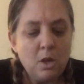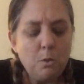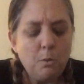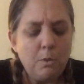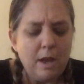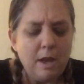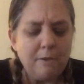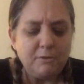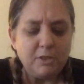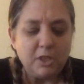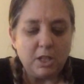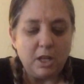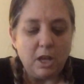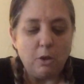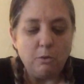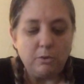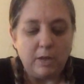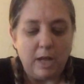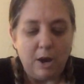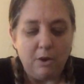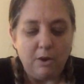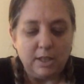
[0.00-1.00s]
We have to go
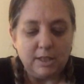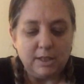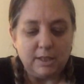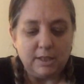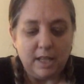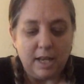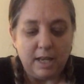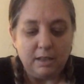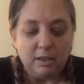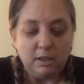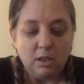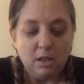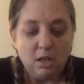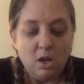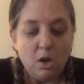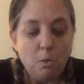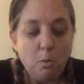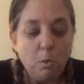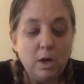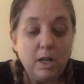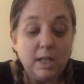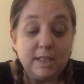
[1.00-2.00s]
now, I said.
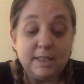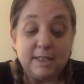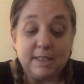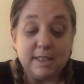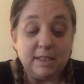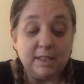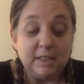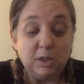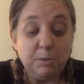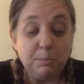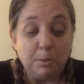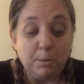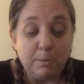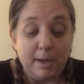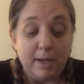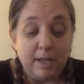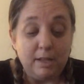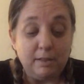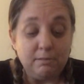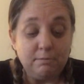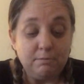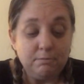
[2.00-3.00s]
We're going to see
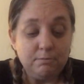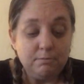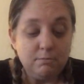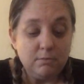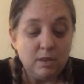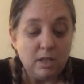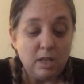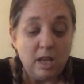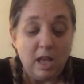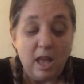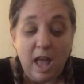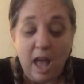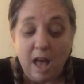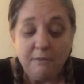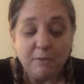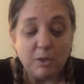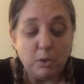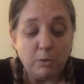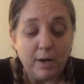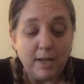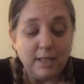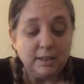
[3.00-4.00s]
Superman. Have
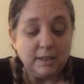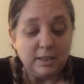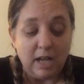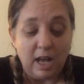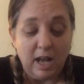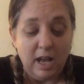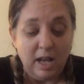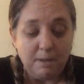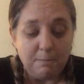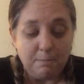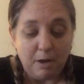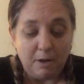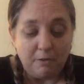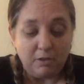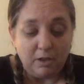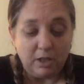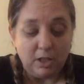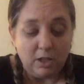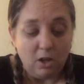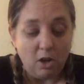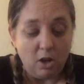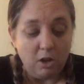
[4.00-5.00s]
a great time,
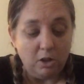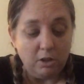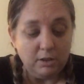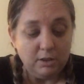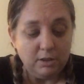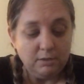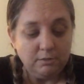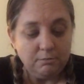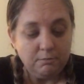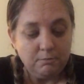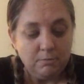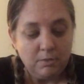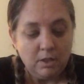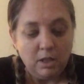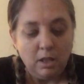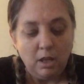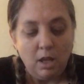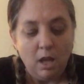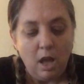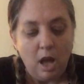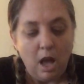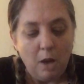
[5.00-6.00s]
Beverly called.
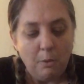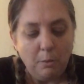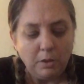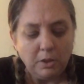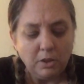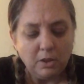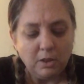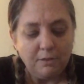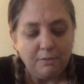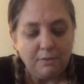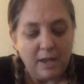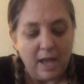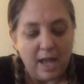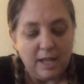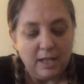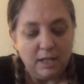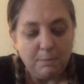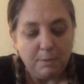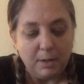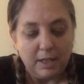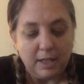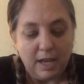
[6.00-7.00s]
I wondered if
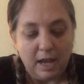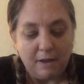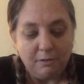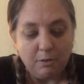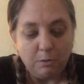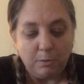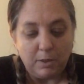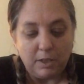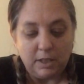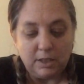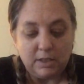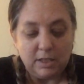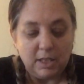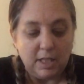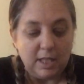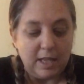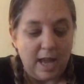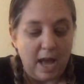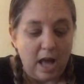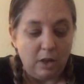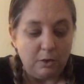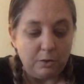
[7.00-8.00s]
anybody ever went into the
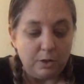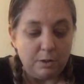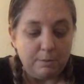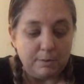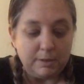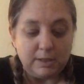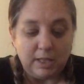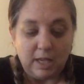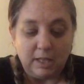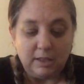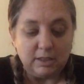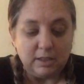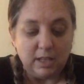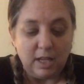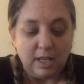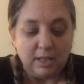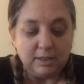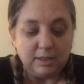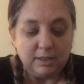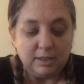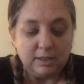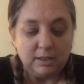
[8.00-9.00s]
gallery besides
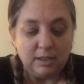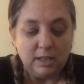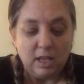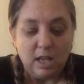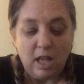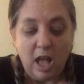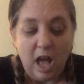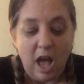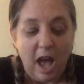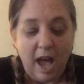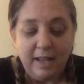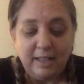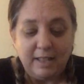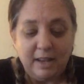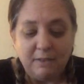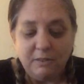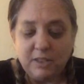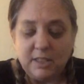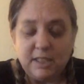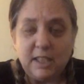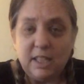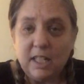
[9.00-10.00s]
us. I'd
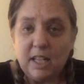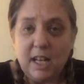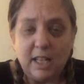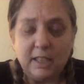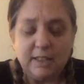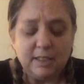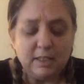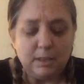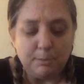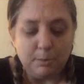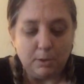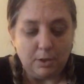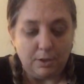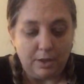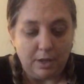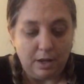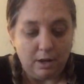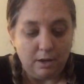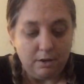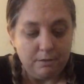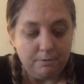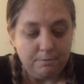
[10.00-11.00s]
never seen a customer in
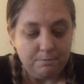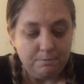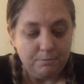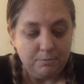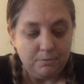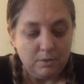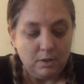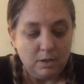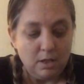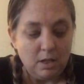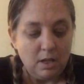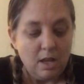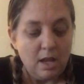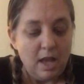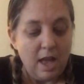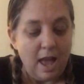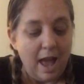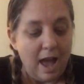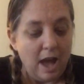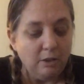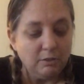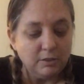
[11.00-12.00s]
there.
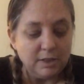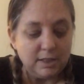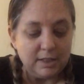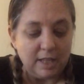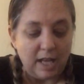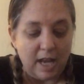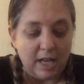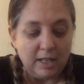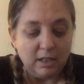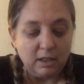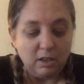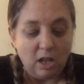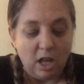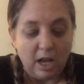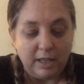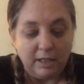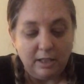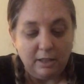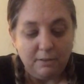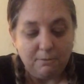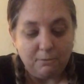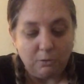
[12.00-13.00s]
Outside, a
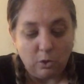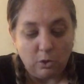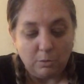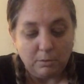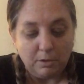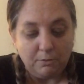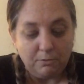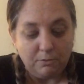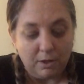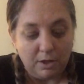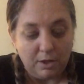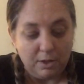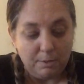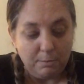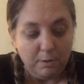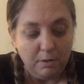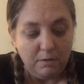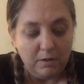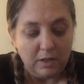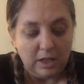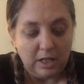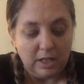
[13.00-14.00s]
line had formed in front of the
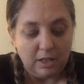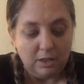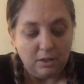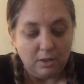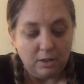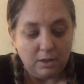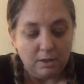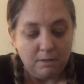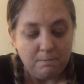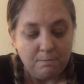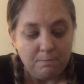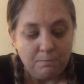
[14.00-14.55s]
movie theater.